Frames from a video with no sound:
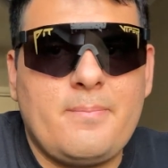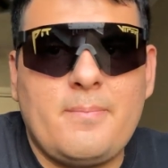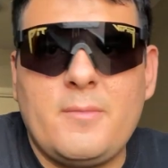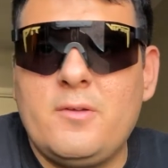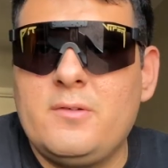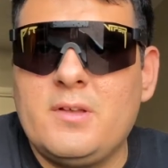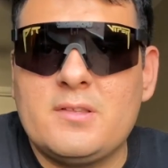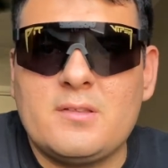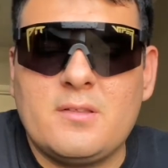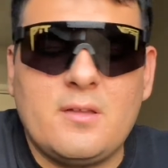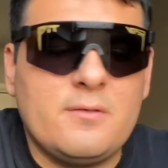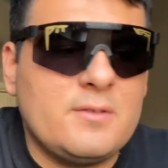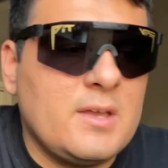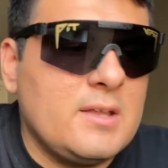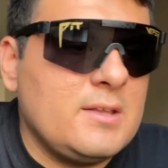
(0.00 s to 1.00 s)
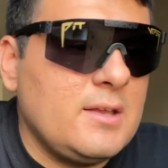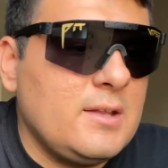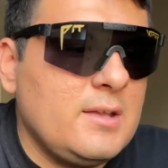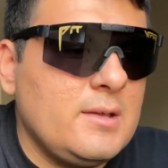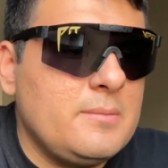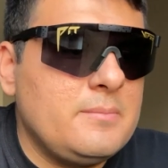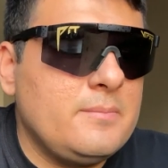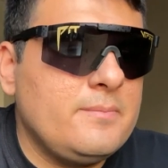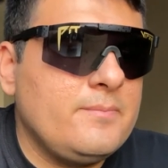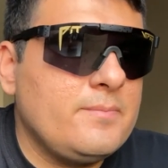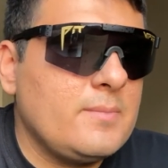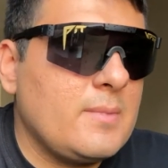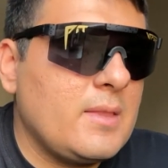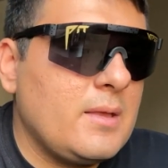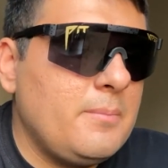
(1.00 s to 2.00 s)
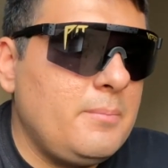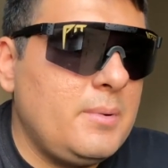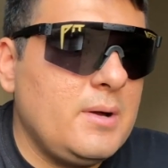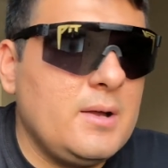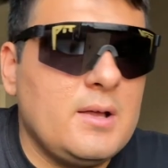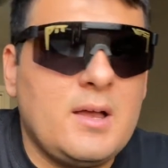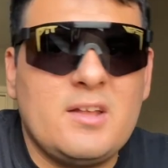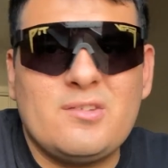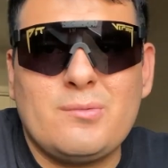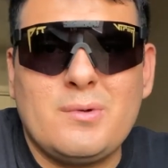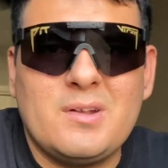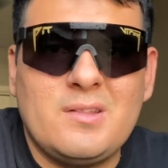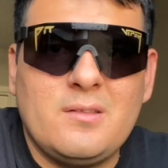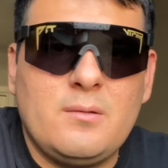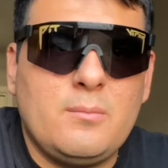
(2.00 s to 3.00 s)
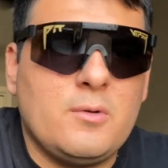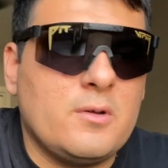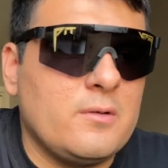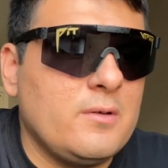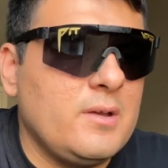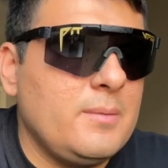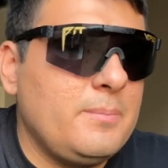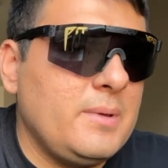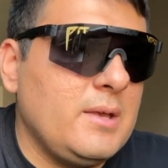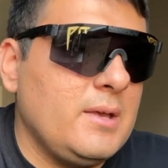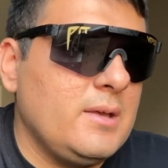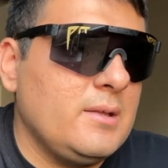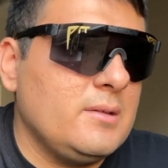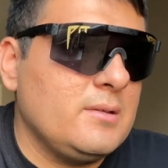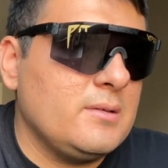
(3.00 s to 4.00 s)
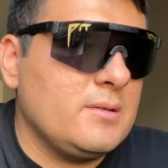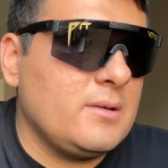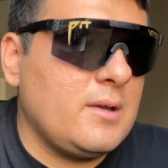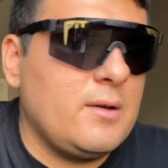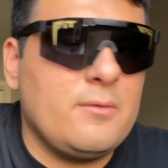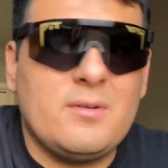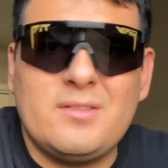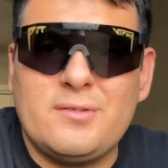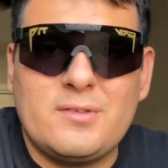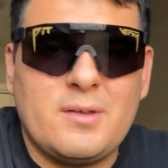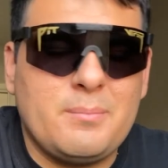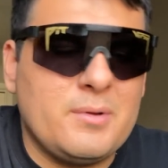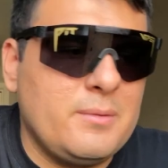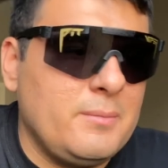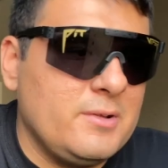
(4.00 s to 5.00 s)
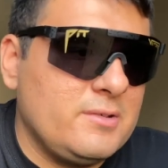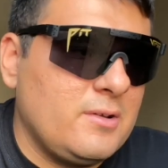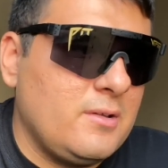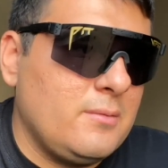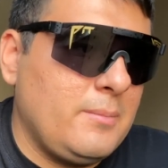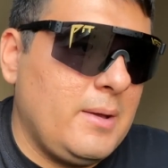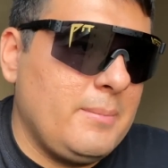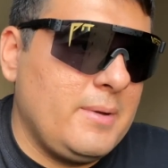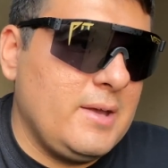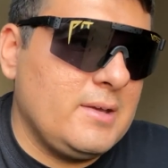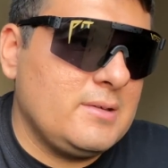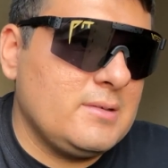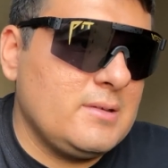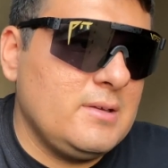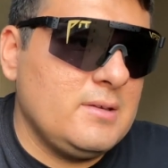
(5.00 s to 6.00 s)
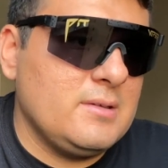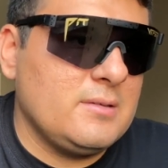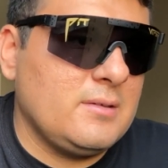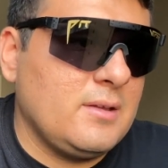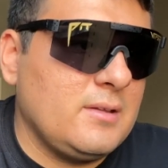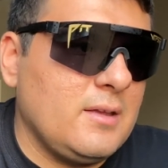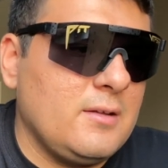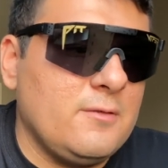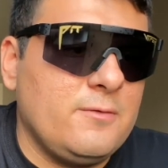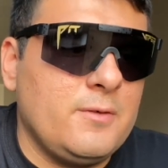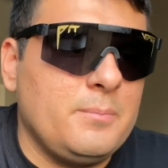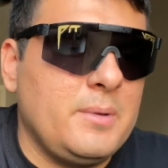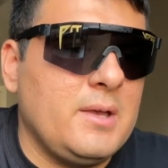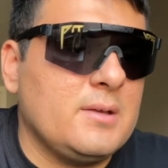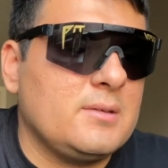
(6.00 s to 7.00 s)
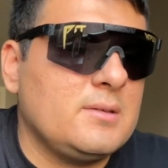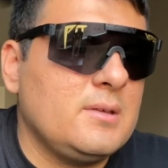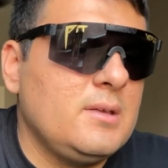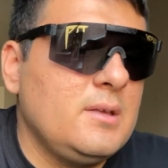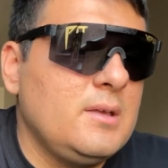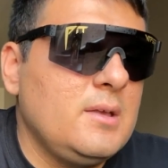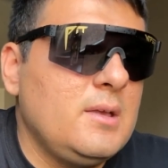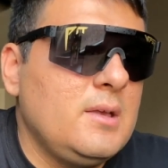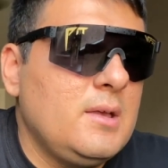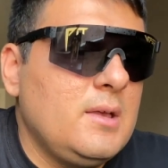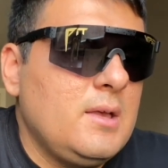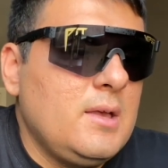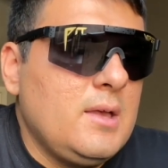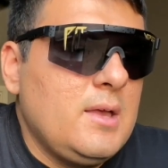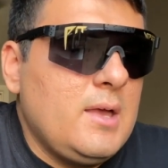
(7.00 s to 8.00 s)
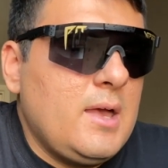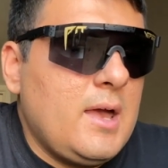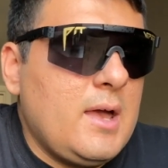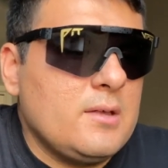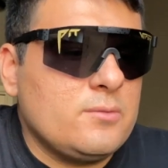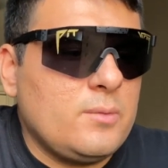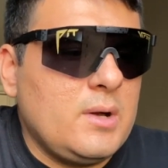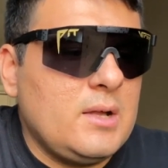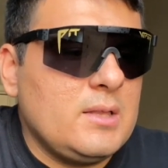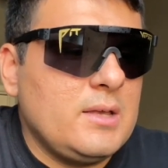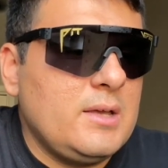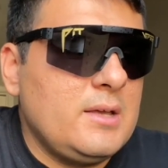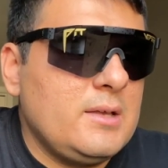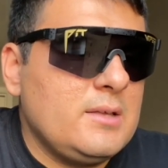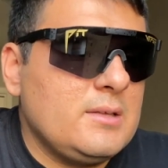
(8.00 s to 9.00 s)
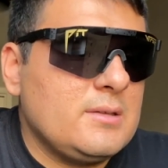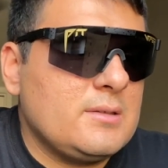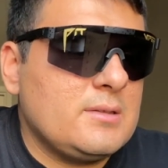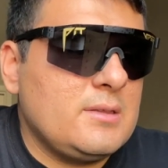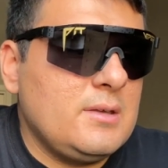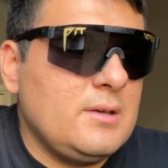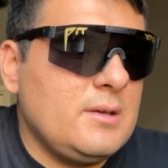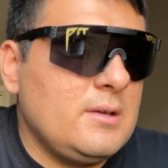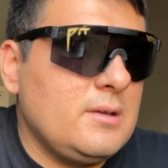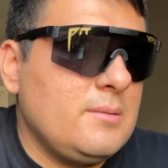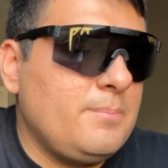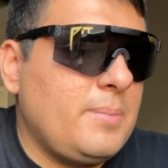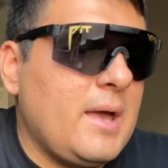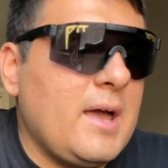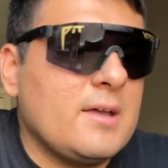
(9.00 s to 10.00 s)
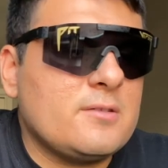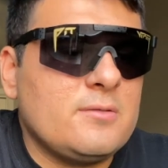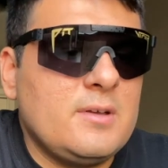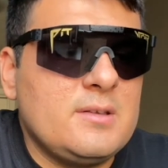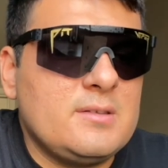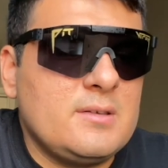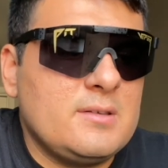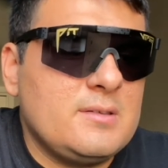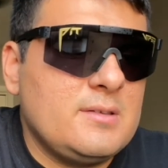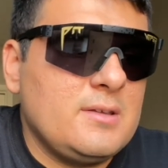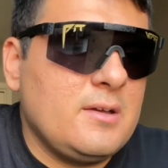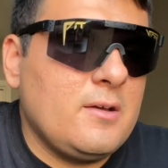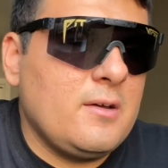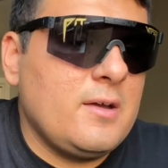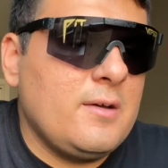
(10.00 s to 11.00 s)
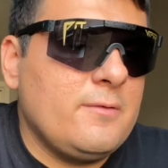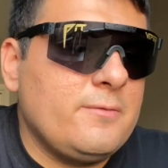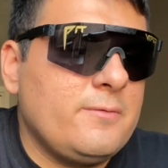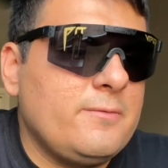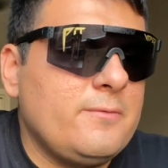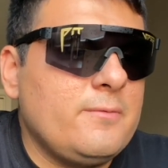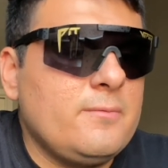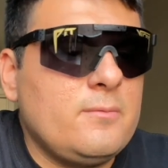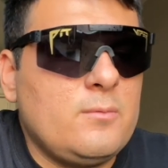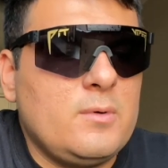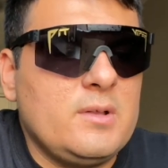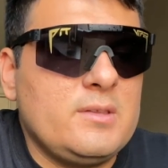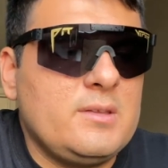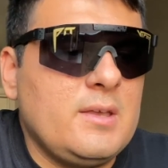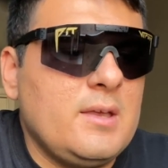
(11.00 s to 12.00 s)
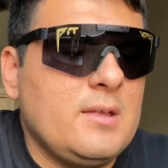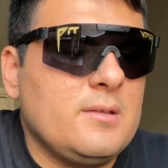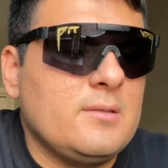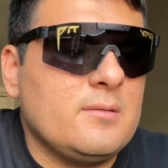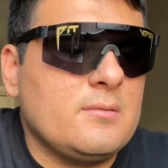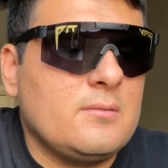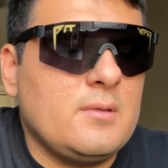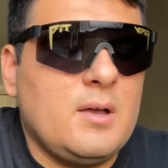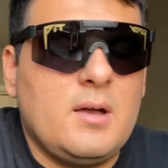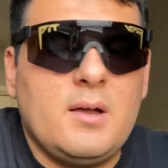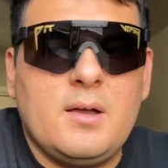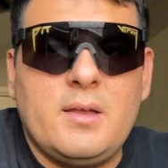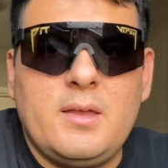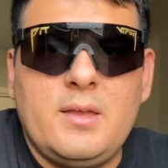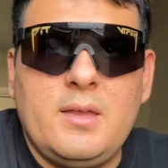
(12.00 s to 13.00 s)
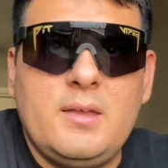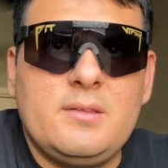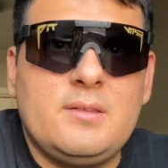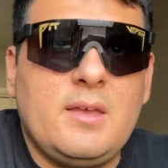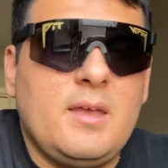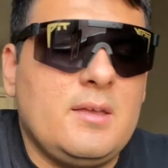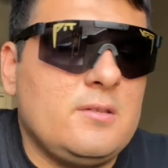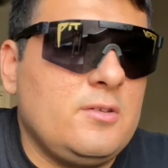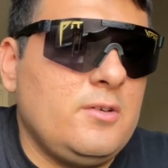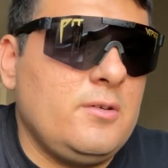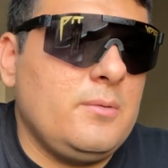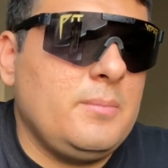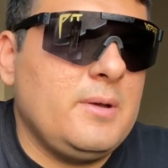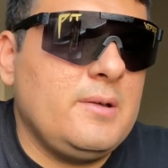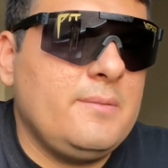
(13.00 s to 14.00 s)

who doesn't love titanium? But I just want a little more grip, and I run those on pretty much all of my bikes is titanium foot pegs. As well as the PAX Racing CRF110 intake tube.